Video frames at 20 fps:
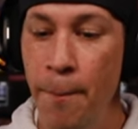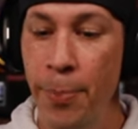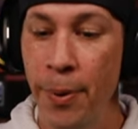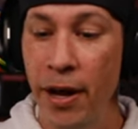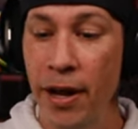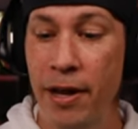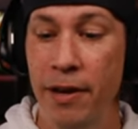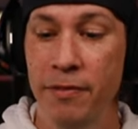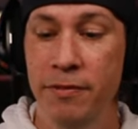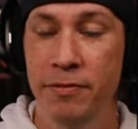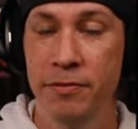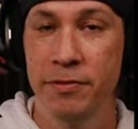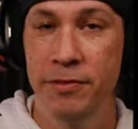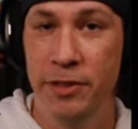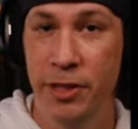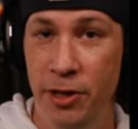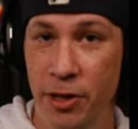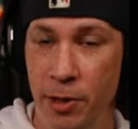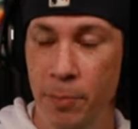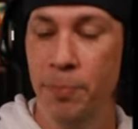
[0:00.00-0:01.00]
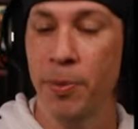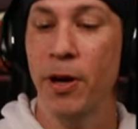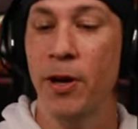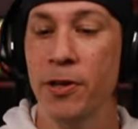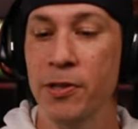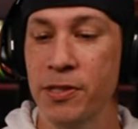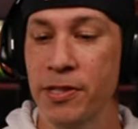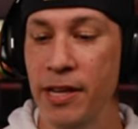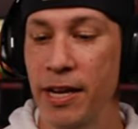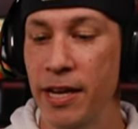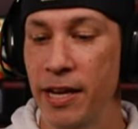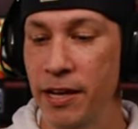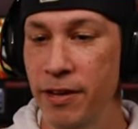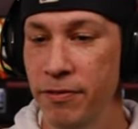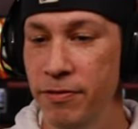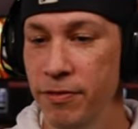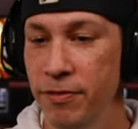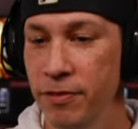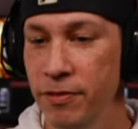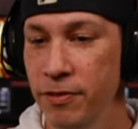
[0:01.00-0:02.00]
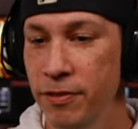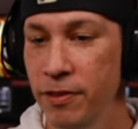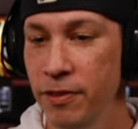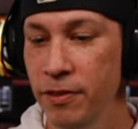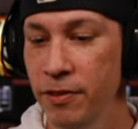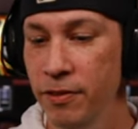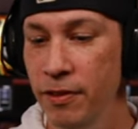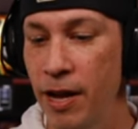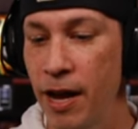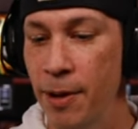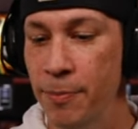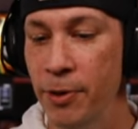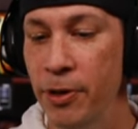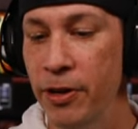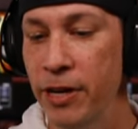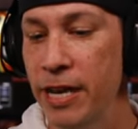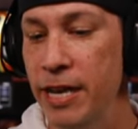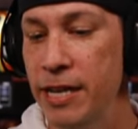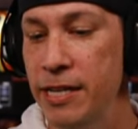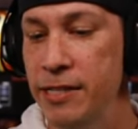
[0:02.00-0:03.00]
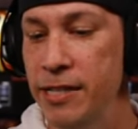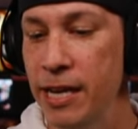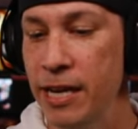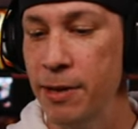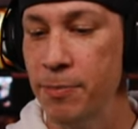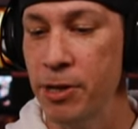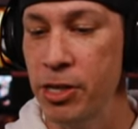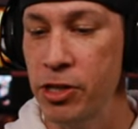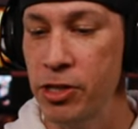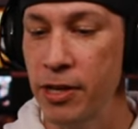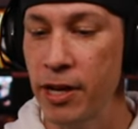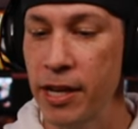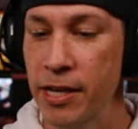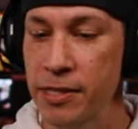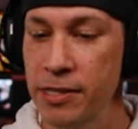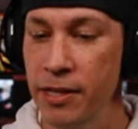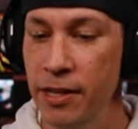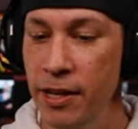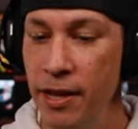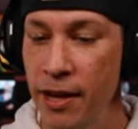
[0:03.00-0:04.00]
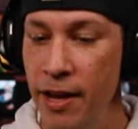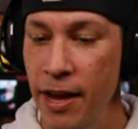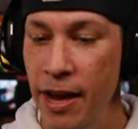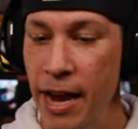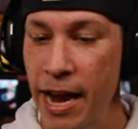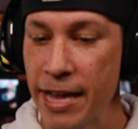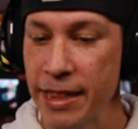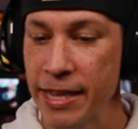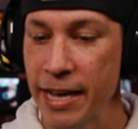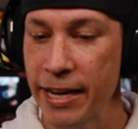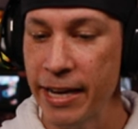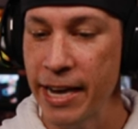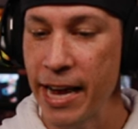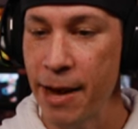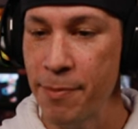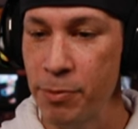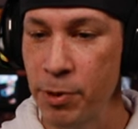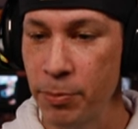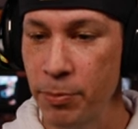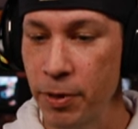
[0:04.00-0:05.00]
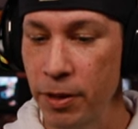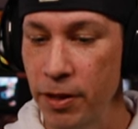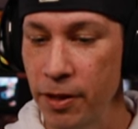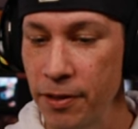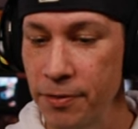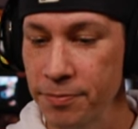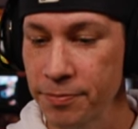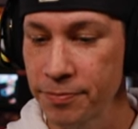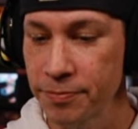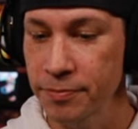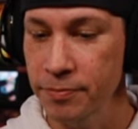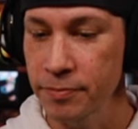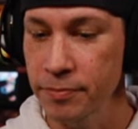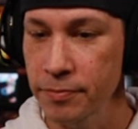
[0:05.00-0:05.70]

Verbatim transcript: But during ball save, I'm going ahead and taking my shots at that captive ball.